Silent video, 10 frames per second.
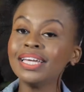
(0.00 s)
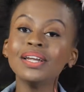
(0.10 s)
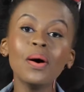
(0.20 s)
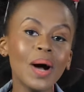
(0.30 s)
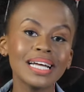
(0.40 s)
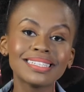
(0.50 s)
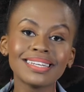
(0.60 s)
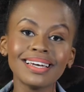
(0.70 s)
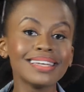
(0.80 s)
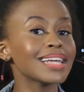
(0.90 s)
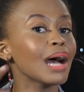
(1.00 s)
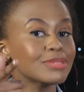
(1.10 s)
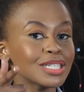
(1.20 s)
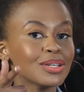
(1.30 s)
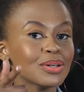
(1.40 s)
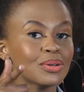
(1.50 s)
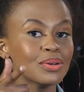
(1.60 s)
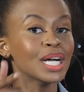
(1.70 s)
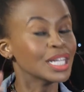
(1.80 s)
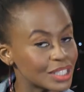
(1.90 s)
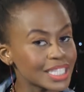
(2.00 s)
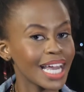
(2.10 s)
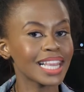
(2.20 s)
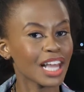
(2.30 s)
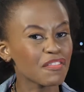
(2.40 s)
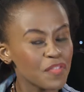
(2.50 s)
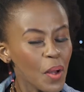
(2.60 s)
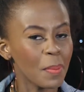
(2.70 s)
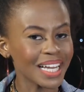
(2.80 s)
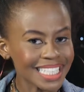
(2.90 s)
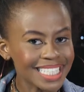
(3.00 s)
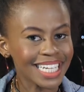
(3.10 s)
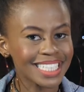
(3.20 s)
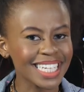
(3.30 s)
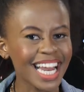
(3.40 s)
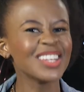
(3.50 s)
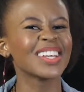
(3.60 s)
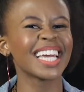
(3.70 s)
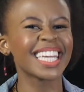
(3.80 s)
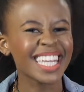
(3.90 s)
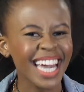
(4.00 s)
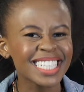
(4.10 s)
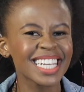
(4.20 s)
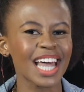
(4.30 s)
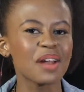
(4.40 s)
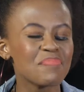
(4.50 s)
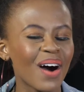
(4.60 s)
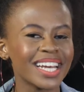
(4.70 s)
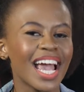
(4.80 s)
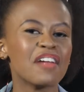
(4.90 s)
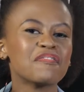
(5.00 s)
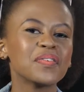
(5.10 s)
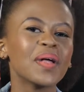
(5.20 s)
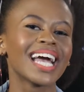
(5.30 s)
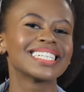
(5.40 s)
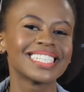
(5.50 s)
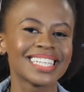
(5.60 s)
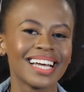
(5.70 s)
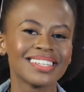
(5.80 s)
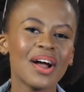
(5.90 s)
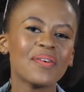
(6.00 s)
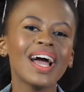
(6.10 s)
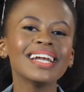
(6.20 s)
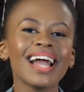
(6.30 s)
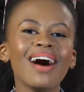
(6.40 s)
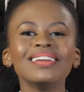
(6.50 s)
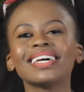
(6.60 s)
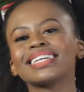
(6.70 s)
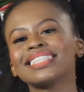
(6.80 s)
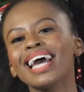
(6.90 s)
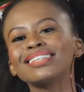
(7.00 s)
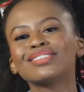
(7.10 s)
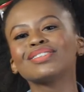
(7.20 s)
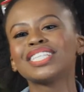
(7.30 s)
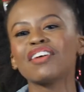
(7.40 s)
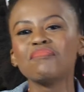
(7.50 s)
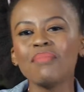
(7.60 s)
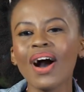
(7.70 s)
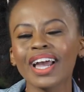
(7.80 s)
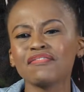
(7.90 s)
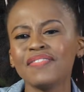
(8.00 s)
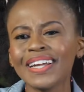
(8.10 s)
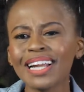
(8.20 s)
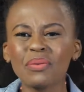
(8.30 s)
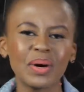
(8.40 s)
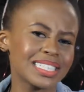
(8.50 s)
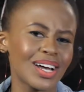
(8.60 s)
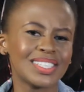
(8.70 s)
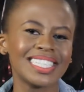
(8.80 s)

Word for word: You know what? It's up to you to get that full body tension and you can get that body and full exercise. Right now, let us head to Chef Mark and find out what's on